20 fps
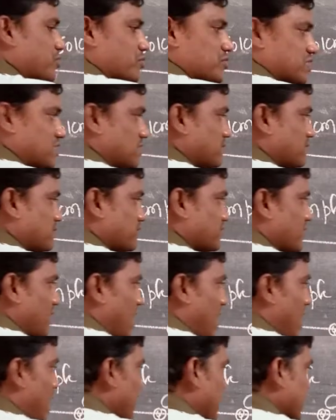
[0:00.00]
C.
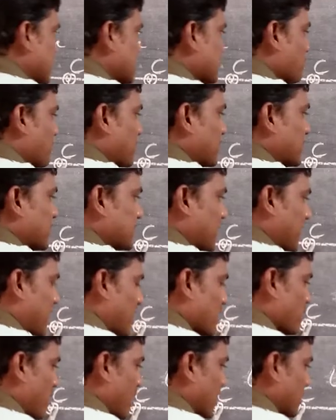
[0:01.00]
Next for the
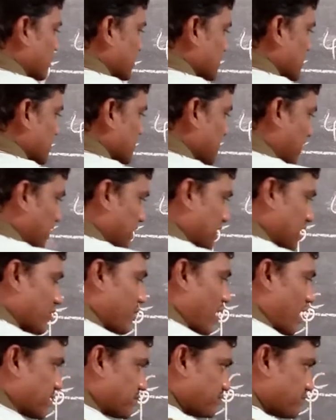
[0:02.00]
second one, this is the
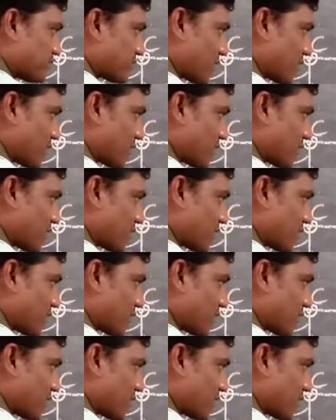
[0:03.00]
T1.